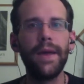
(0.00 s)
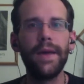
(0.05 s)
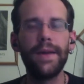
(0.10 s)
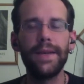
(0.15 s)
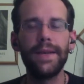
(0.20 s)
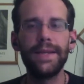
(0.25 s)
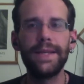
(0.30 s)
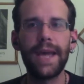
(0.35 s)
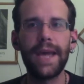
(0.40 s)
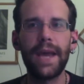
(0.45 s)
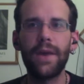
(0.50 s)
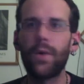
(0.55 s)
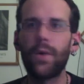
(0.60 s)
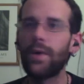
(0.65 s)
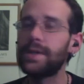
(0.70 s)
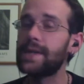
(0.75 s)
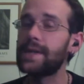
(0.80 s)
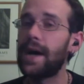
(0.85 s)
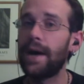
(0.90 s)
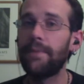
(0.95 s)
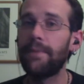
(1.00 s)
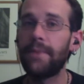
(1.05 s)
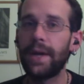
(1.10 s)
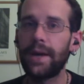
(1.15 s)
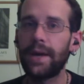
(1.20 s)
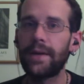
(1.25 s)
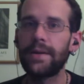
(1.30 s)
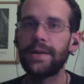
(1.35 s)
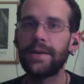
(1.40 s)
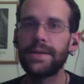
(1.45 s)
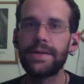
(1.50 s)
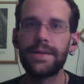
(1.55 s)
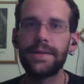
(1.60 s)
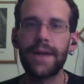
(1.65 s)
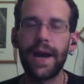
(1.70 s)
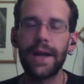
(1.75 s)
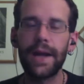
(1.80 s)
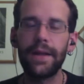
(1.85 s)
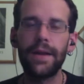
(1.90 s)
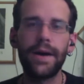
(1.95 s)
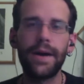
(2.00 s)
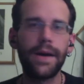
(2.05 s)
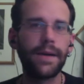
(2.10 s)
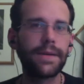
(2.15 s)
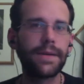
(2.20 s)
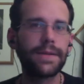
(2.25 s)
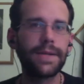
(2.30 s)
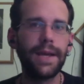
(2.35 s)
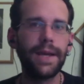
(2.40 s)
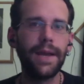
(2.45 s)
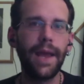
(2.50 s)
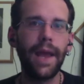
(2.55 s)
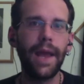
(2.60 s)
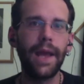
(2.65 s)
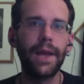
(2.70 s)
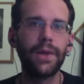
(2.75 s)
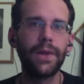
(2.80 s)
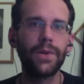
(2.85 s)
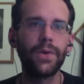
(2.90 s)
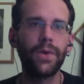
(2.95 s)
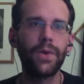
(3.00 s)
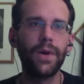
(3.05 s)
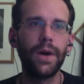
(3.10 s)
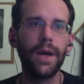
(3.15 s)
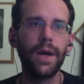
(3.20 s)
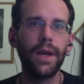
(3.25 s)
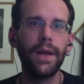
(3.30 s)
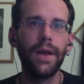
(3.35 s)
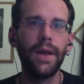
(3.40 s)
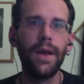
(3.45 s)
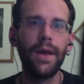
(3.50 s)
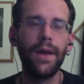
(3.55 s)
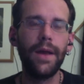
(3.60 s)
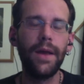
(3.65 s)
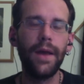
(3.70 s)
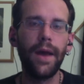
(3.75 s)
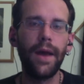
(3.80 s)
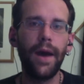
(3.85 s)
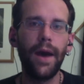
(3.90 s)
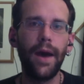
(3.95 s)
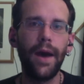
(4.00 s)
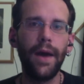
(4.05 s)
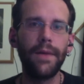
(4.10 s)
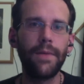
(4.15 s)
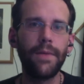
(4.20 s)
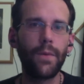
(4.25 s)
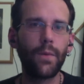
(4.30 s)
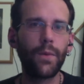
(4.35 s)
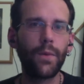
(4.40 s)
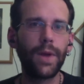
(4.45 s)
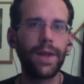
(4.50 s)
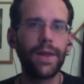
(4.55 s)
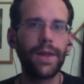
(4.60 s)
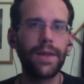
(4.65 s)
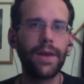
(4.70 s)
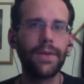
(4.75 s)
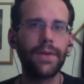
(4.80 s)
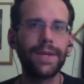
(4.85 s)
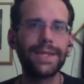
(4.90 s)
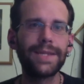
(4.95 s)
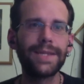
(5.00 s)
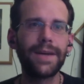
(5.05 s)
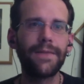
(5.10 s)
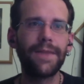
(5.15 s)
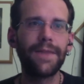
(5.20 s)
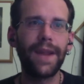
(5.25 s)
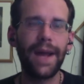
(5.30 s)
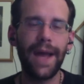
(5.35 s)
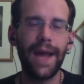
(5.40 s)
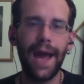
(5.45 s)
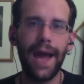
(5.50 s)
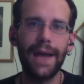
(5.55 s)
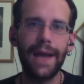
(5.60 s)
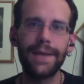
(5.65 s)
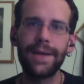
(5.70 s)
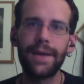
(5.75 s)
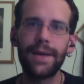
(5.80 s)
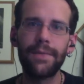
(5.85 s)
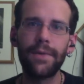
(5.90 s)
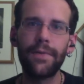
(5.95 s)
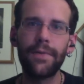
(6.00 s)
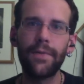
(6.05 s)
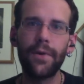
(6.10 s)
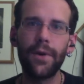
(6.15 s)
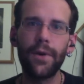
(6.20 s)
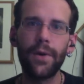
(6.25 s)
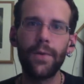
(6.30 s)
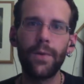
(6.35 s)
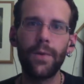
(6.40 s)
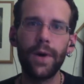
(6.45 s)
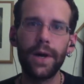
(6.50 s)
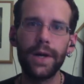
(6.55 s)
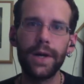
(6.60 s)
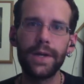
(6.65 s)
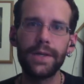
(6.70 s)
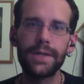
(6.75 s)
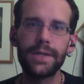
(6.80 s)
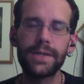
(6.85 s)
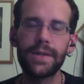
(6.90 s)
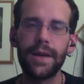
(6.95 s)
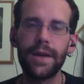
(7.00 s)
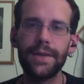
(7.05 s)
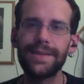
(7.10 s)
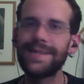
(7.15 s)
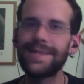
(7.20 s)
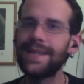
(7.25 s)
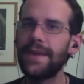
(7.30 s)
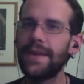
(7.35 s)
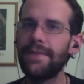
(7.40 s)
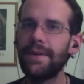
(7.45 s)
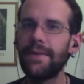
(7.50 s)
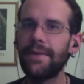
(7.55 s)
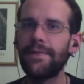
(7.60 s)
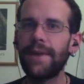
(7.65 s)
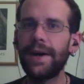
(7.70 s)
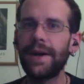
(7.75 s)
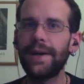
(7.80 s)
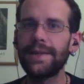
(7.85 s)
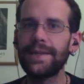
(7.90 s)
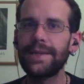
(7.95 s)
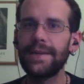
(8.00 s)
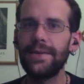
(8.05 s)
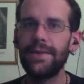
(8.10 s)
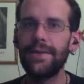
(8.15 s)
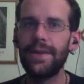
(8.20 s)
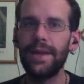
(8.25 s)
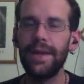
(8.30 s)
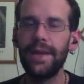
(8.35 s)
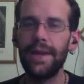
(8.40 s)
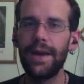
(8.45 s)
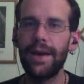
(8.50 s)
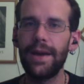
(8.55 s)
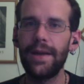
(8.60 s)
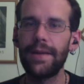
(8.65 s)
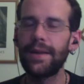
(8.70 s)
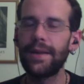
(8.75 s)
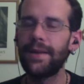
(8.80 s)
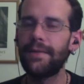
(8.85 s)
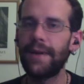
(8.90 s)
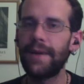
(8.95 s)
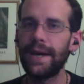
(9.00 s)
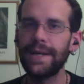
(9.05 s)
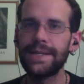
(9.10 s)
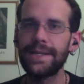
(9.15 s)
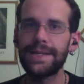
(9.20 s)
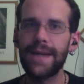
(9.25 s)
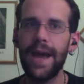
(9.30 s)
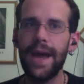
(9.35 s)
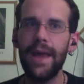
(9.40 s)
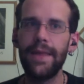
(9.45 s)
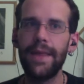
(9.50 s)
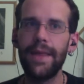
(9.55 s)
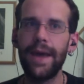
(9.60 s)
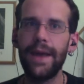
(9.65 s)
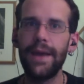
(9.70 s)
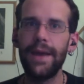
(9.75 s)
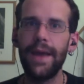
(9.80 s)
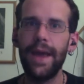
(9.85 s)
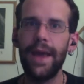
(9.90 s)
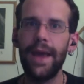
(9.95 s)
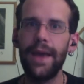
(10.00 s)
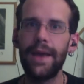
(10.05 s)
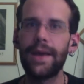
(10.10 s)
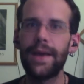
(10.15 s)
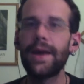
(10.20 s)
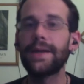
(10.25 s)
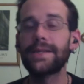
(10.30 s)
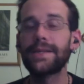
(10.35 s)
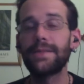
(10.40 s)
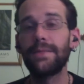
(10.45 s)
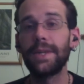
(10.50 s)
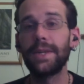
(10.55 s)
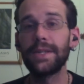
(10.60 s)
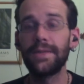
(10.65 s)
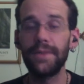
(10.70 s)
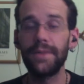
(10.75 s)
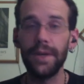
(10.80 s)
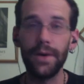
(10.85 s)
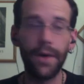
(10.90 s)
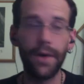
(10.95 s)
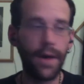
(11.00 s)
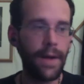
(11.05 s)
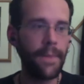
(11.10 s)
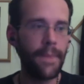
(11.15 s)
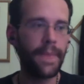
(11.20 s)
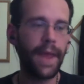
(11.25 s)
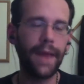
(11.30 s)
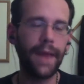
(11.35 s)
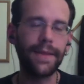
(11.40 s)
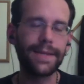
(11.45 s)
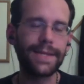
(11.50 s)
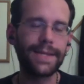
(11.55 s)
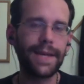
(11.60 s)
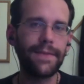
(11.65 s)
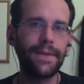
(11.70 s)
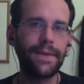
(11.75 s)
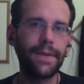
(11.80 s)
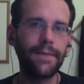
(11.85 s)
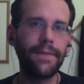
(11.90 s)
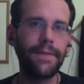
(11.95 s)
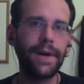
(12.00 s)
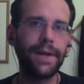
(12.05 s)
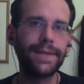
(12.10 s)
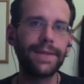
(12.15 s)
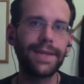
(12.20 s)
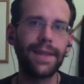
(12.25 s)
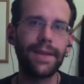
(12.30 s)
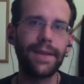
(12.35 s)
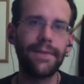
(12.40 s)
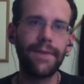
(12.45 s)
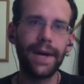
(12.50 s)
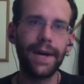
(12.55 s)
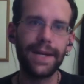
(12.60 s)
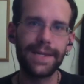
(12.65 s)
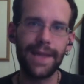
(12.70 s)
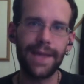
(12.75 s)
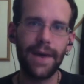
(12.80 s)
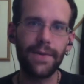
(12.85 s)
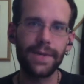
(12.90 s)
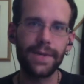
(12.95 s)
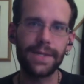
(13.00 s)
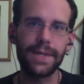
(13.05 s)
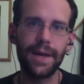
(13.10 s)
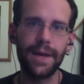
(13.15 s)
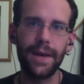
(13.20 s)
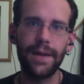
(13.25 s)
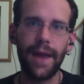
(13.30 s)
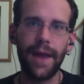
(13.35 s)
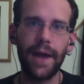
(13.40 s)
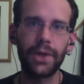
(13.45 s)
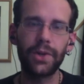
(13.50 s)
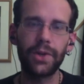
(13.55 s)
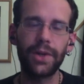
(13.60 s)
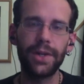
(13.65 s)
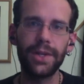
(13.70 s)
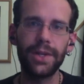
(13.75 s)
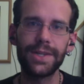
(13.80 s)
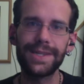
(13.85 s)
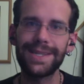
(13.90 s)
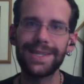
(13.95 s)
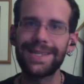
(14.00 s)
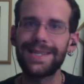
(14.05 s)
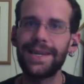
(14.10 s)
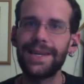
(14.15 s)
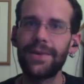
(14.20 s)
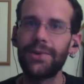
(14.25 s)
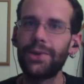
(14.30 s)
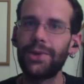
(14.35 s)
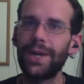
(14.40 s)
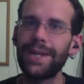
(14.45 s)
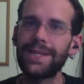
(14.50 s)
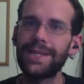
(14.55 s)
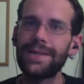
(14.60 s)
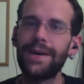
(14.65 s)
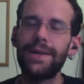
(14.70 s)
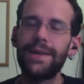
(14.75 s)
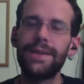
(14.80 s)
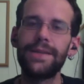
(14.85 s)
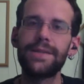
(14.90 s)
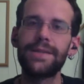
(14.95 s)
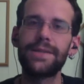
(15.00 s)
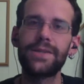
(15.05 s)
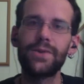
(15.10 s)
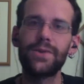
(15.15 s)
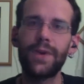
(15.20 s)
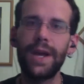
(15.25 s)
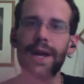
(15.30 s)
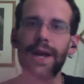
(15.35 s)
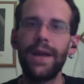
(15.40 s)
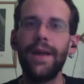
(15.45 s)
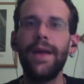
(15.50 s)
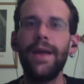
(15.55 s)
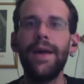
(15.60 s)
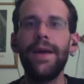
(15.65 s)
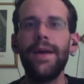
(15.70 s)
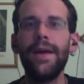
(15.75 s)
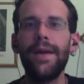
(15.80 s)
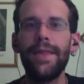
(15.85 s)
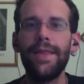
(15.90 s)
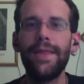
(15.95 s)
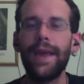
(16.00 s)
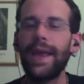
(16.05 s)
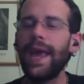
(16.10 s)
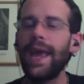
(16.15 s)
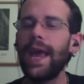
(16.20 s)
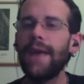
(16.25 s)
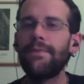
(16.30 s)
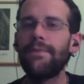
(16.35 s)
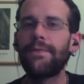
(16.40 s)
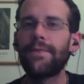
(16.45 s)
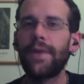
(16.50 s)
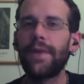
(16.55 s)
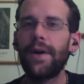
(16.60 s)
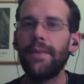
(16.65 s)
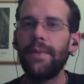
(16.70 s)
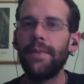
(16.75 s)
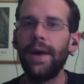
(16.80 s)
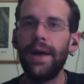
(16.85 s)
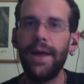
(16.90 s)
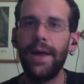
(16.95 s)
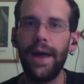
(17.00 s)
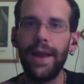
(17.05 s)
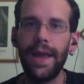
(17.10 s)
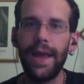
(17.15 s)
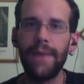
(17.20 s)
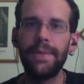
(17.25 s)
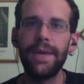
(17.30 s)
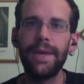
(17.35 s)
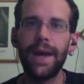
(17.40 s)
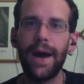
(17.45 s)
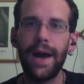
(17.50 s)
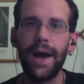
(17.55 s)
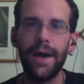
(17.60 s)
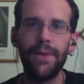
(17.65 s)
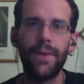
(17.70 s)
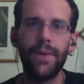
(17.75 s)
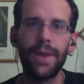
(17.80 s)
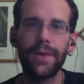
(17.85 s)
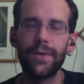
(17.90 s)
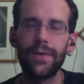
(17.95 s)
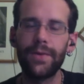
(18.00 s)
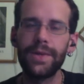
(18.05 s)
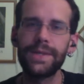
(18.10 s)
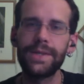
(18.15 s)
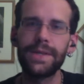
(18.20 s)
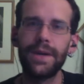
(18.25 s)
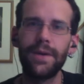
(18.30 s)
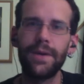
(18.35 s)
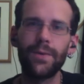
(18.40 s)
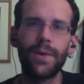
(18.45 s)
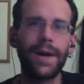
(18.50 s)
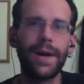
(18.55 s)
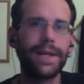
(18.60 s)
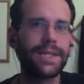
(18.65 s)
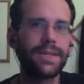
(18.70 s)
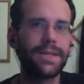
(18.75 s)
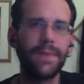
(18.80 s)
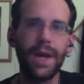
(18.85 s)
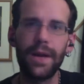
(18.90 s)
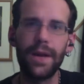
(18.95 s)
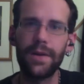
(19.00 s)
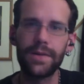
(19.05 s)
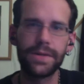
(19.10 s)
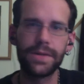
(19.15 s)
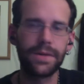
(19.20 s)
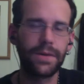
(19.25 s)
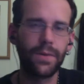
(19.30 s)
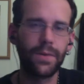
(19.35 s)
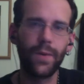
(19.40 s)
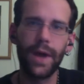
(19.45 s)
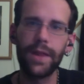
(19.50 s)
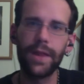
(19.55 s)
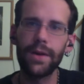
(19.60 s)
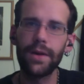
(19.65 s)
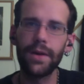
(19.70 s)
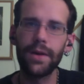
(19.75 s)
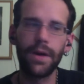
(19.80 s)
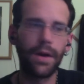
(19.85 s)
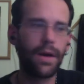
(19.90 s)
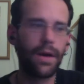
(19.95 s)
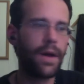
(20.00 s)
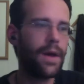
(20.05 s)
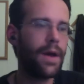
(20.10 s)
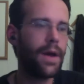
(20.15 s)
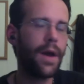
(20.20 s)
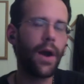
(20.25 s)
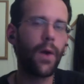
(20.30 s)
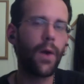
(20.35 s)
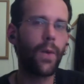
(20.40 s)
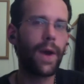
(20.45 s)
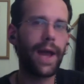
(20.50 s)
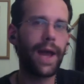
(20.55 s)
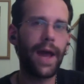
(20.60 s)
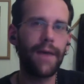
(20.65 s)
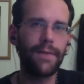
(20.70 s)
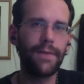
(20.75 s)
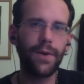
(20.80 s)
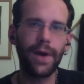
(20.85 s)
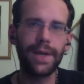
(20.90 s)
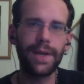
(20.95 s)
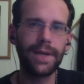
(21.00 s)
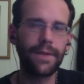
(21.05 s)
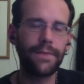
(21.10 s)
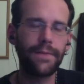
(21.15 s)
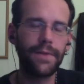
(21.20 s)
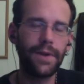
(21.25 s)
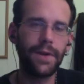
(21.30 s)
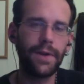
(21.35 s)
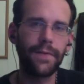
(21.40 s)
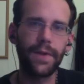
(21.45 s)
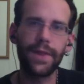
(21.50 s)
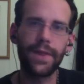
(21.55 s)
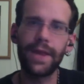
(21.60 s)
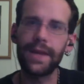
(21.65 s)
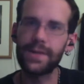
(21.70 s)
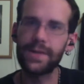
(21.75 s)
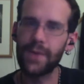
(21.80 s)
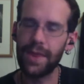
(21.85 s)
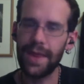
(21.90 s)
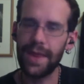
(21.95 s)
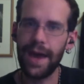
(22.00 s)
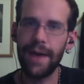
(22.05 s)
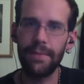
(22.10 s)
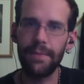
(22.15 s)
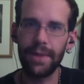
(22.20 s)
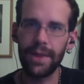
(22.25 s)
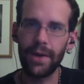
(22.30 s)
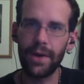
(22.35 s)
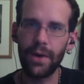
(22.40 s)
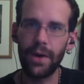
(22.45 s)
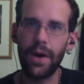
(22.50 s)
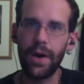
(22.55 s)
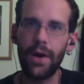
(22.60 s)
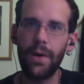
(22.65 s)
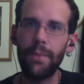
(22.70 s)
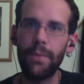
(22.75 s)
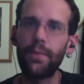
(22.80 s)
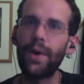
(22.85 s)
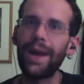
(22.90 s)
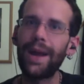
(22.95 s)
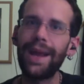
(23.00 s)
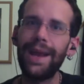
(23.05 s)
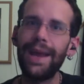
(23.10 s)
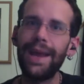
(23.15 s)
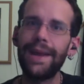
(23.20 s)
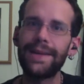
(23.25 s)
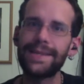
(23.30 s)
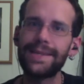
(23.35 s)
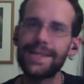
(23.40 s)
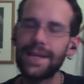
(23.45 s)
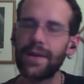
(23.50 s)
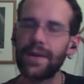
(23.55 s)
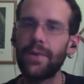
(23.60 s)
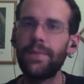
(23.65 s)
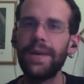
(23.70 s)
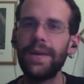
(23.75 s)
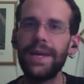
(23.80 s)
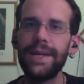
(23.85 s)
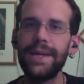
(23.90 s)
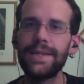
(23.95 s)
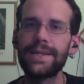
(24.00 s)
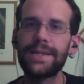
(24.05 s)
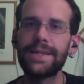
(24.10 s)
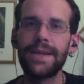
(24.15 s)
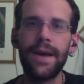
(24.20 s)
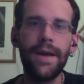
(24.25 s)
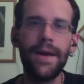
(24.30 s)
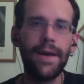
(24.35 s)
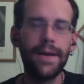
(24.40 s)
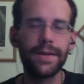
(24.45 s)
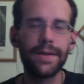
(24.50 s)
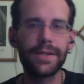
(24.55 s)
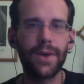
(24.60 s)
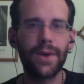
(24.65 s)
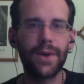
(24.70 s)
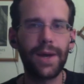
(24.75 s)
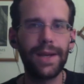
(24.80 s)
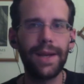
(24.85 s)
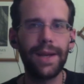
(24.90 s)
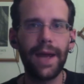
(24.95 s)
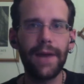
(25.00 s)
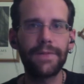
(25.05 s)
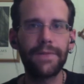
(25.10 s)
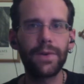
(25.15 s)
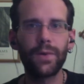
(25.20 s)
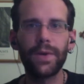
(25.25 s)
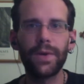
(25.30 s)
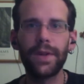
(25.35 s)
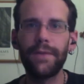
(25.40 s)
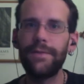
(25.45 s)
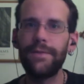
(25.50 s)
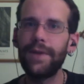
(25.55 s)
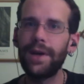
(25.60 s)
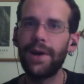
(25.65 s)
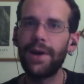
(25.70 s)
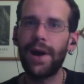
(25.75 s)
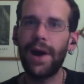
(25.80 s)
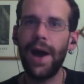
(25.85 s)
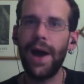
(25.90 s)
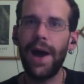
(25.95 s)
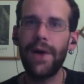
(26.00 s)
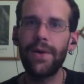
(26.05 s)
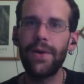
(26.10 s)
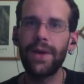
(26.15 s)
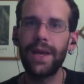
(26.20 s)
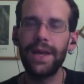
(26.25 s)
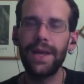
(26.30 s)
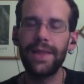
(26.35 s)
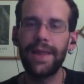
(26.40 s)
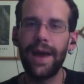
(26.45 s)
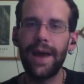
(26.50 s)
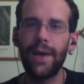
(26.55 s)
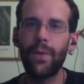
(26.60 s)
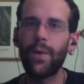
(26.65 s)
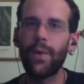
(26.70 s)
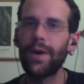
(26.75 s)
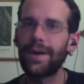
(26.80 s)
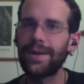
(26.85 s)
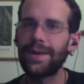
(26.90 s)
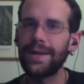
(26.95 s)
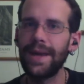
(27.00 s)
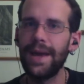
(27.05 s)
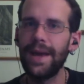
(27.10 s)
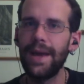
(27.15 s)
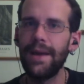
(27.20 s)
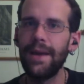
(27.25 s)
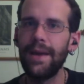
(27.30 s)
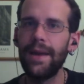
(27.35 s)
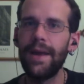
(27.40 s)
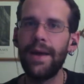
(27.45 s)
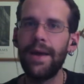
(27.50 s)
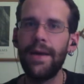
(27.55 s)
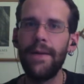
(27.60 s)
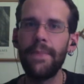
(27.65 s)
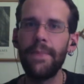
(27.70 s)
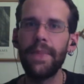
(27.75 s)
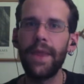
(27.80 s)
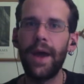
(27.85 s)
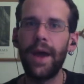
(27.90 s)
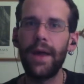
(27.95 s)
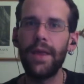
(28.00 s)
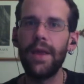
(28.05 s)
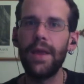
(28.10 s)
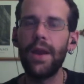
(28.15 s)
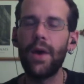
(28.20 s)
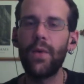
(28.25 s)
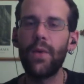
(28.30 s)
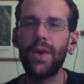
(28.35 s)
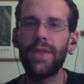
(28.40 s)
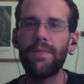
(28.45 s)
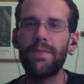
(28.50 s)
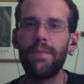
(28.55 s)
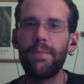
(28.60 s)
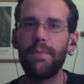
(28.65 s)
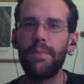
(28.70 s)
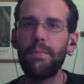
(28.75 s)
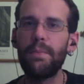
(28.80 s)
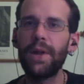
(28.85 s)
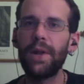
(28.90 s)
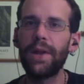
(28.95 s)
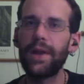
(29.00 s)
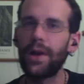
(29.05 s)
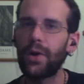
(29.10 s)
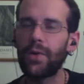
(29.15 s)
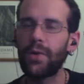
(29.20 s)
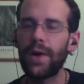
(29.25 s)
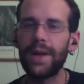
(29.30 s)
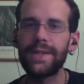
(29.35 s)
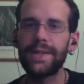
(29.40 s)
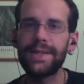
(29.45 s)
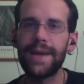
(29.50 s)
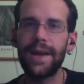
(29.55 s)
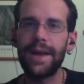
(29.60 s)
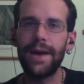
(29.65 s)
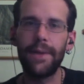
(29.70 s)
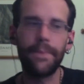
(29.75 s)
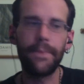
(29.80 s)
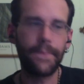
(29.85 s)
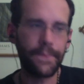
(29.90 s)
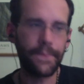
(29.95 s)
date or time pickers, dialogues in Android. Really, the only stuff that I had done before was saving a file to the device and then a custom list view. And the saving the file to the device, that was actually just a single JSON string that came from an API, whether it was Rotten Tomatoes or weather or what have you. I did a few different things with that, but they were all bringing in a single piece. So I did have to really figure out how to get that worked in, with building a CRUD setup.